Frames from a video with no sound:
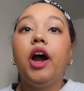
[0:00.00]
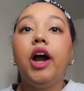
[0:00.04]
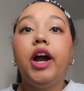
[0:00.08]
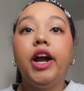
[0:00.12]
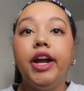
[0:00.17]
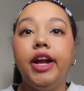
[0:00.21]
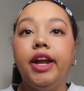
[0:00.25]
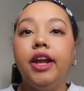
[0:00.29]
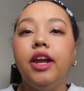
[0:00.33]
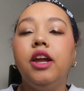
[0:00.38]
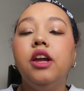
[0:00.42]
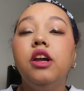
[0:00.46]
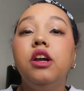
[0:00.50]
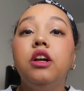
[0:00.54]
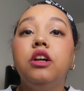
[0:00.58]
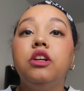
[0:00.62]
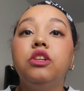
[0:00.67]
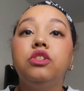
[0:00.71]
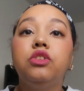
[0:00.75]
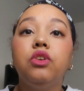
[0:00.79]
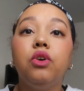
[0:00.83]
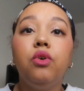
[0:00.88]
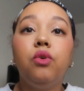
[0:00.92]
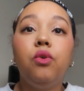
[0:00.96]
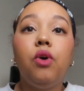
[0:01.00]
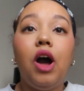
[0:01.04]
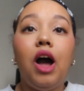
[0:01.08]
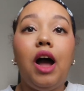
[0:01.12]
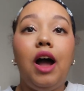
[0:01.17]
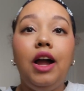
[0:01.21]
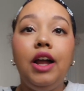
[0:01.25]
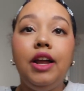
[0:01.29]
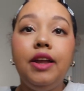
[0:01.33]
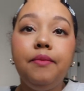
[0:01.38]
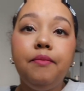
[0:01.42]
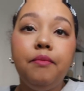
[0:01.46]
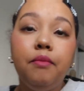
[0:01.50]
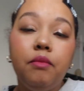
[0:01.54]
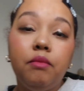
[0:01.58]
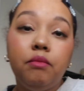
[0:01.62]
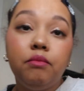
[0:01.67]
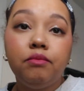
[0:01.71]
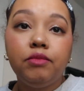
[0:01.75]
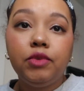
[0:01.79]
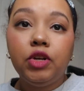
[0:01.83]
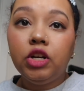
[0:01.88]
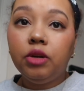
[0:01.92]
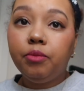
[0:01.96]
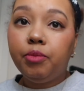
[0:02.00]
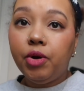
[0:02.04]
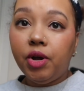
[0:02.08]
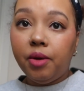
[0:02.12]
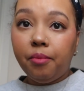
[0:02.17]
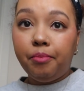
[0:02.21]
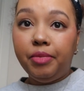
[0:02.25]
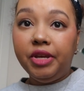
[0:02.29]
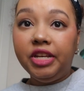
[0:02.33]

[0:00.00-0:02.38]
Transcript: Alright, so I'm going to put